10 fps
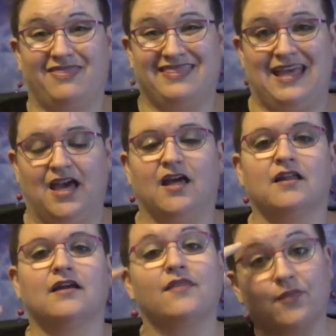The reason
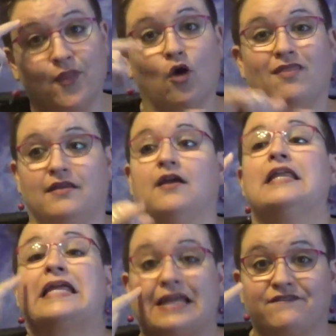that they invented
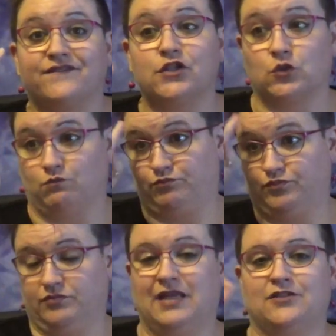this system
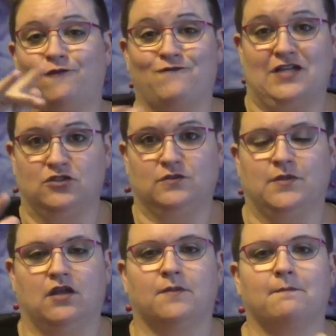is they thought
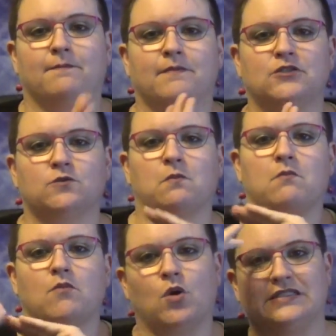that if you
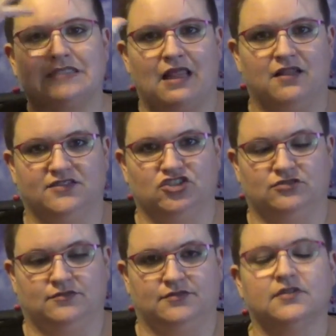finger spelled
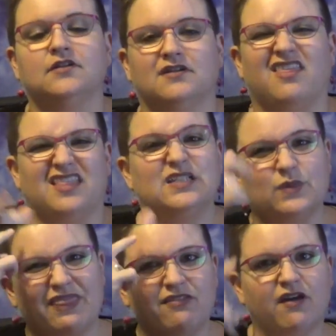everything, it would
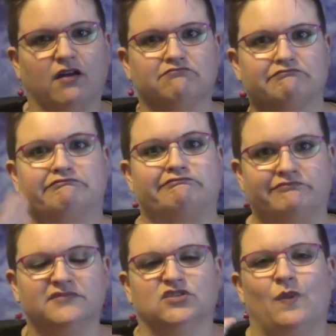increase your
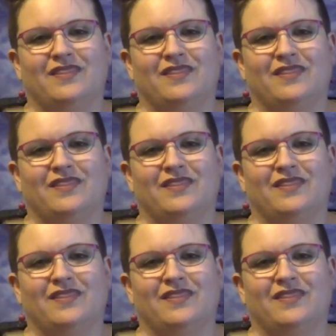knowledge